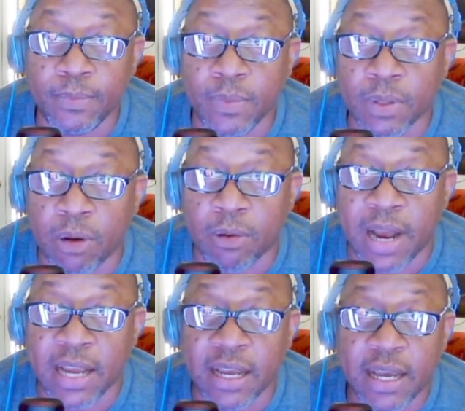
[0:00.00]
All
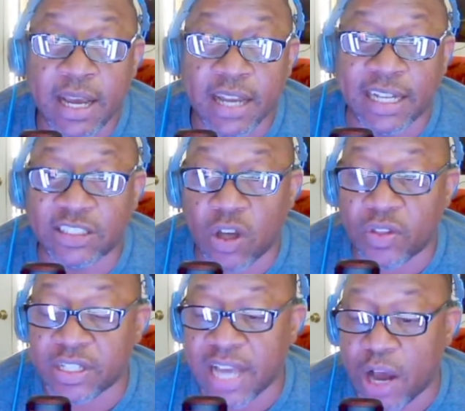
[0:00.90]
right. And I saw
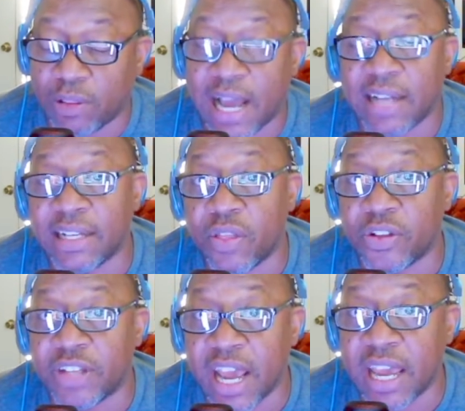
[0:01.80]
this guy online the other
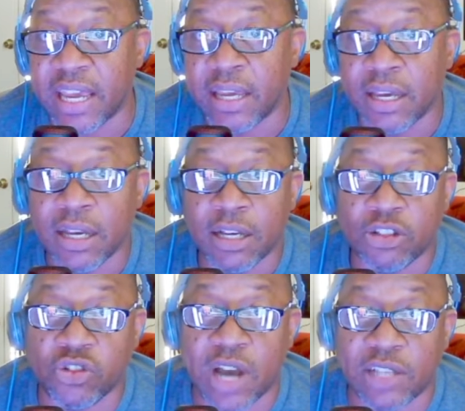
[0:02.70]
day
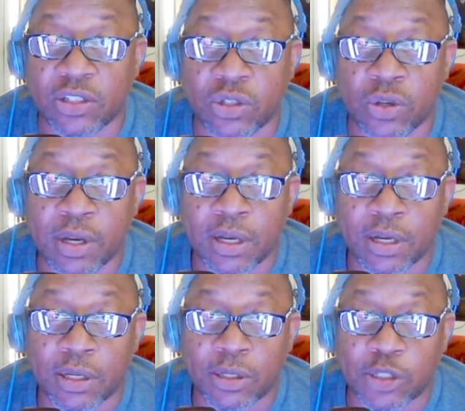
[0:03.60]
trying to
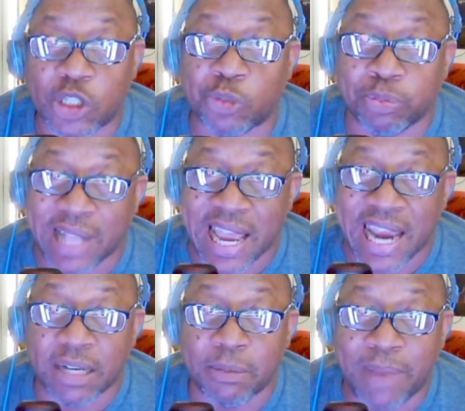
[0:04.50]

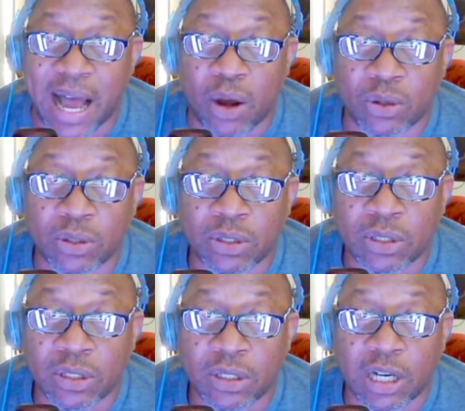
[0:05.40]
explain about
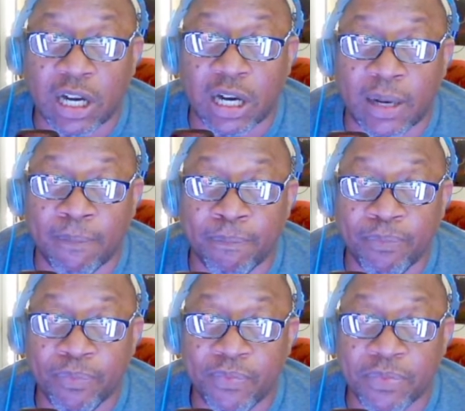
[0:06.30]

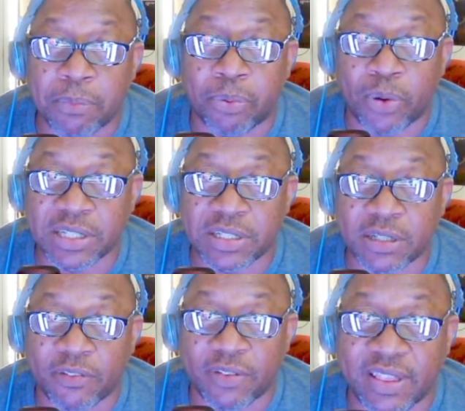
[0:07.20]
the presence
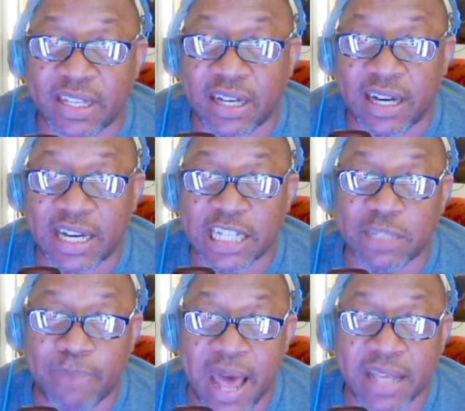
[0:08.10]
of
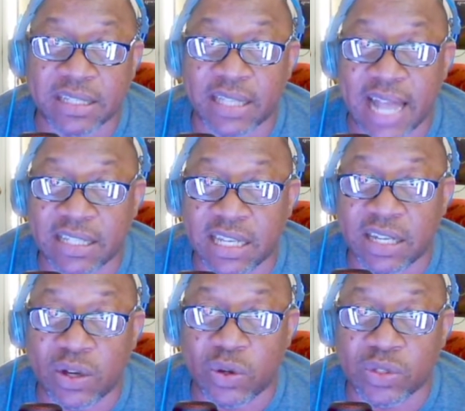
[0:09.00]
Hispanics and
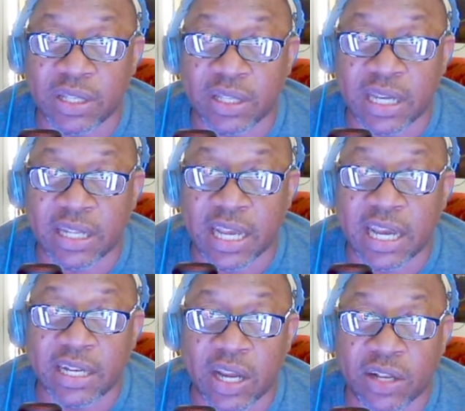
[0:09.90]
Latinos
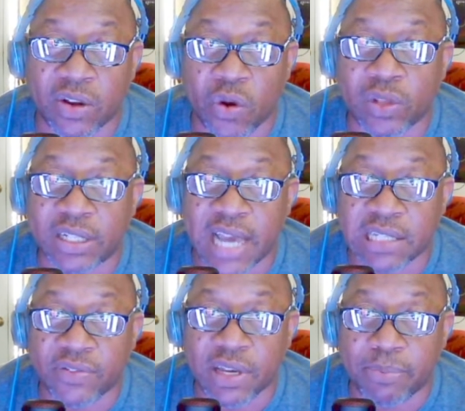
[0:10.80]
in the early days
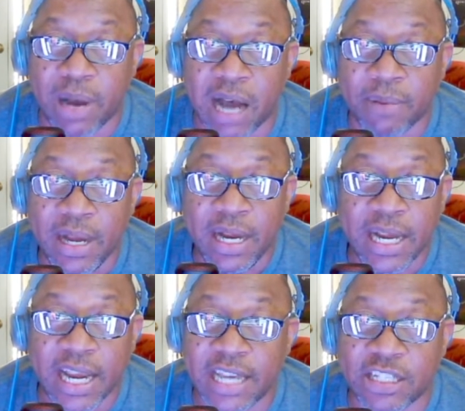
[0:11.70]
of hip hop,
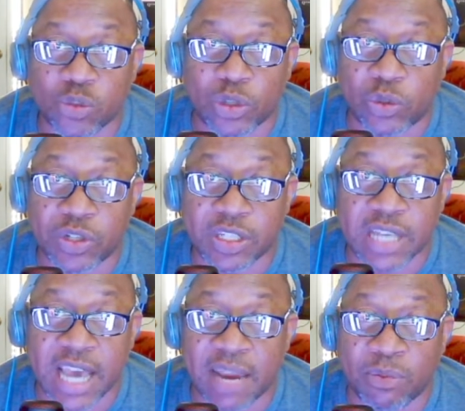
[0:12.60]
and he just went through the
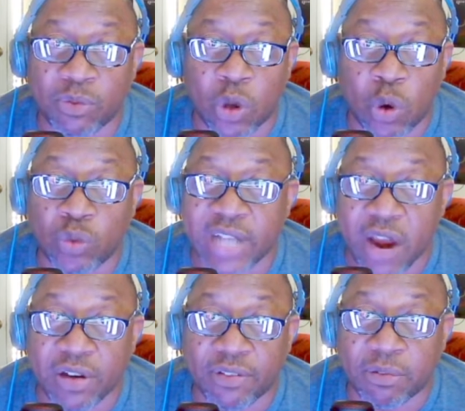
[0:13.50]
same old
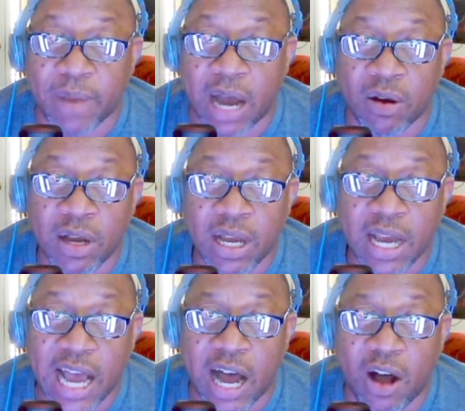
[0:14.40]
narrative about
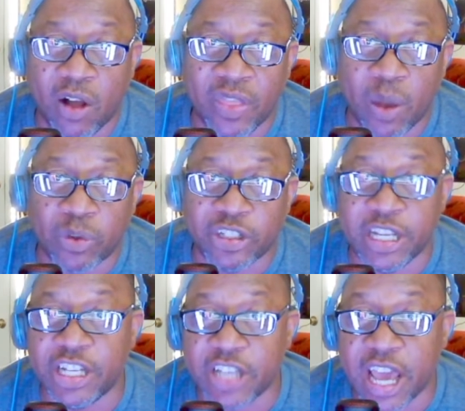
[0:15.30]
how there were
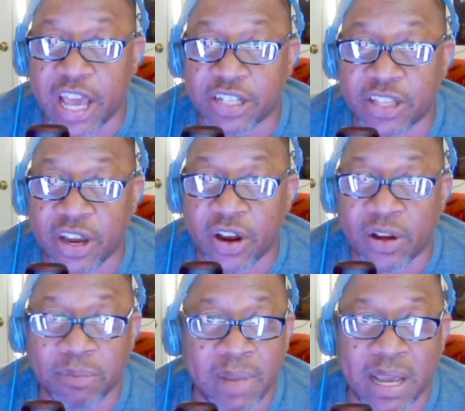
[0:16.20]
DJs there.
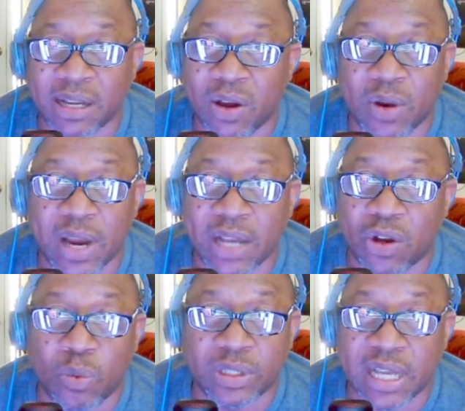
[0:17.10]
And man, go ahead
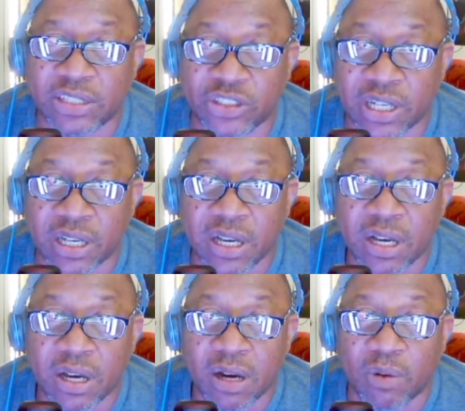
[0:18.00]
on with that shit.
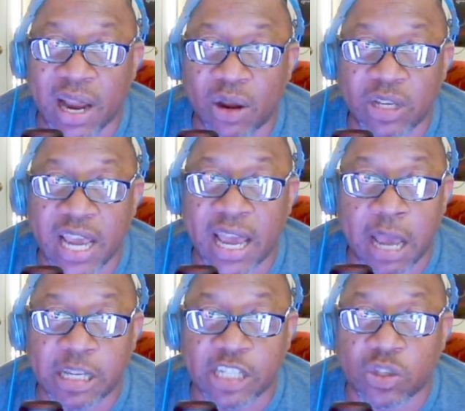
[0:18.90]
All right,
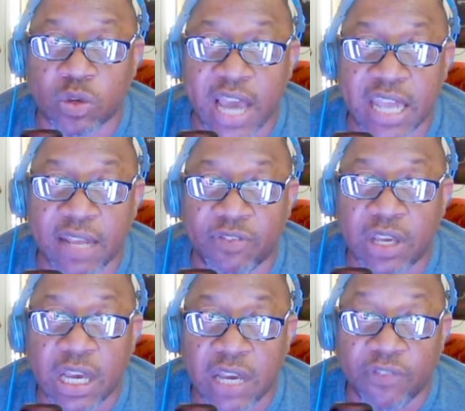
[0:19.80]
yeah, it's okay that
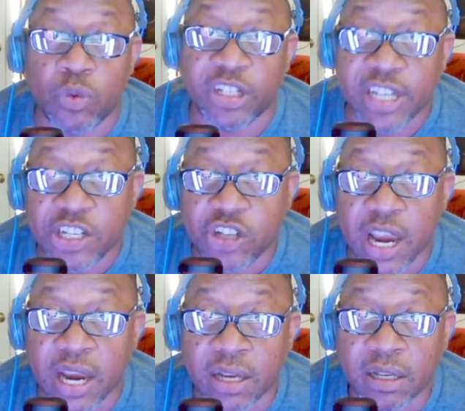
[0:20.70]
if you were
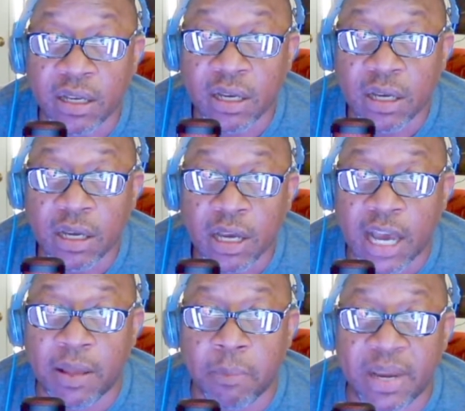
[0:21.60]
DJing.
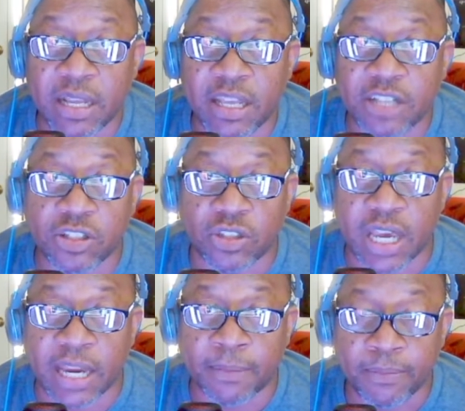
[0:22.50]
I mean, here's the thing.